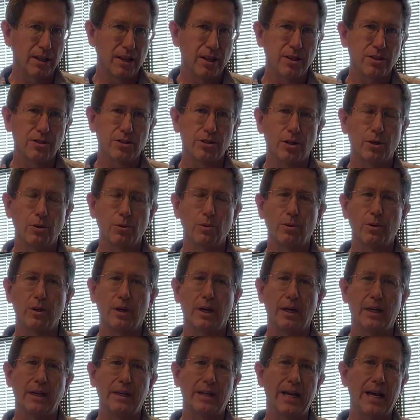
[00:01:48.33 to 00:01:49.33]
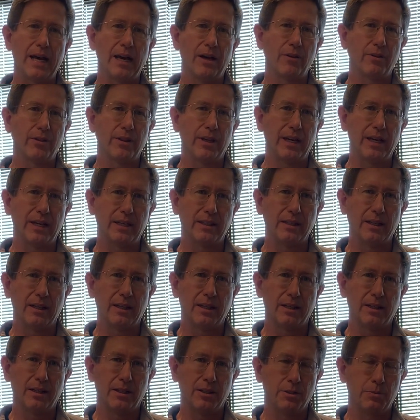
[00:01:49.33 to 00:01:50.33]
So now that
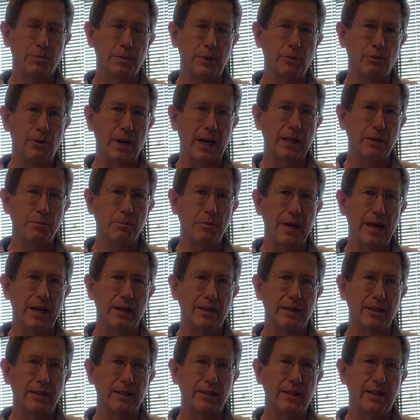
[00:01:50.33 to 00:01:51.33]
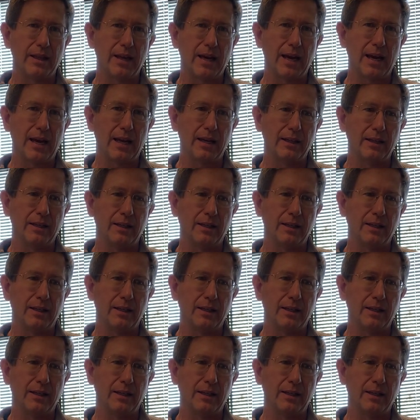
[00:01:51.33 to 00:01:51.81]
it's been recommended that